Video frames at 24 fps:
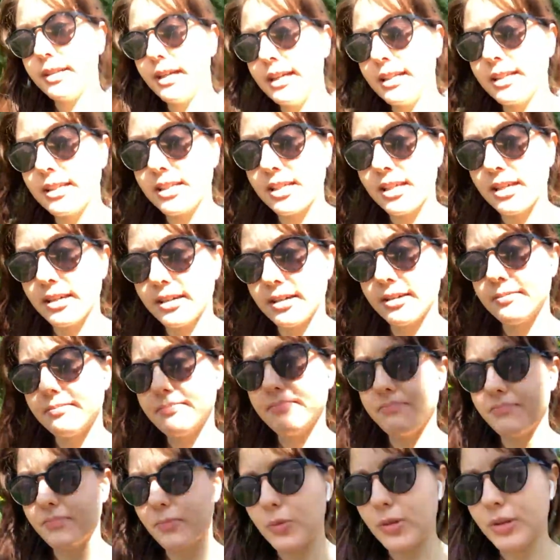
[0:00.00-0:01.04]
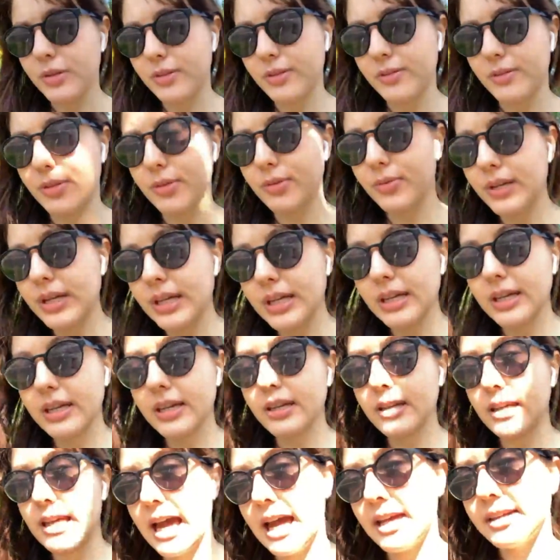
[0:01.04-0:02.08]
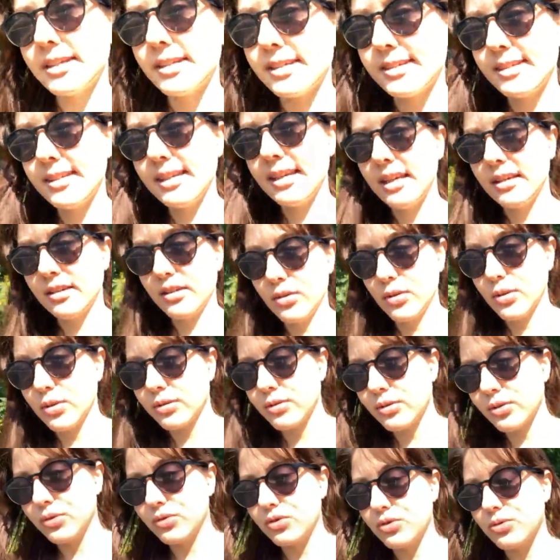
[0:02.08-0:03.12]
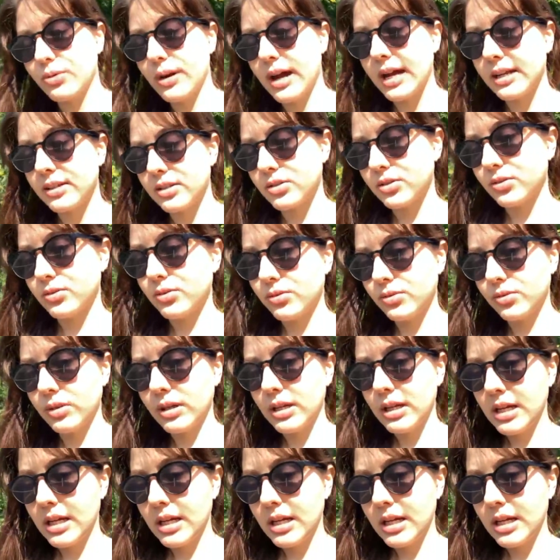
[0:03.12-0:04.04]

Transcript: And with the 3, deceit, you try to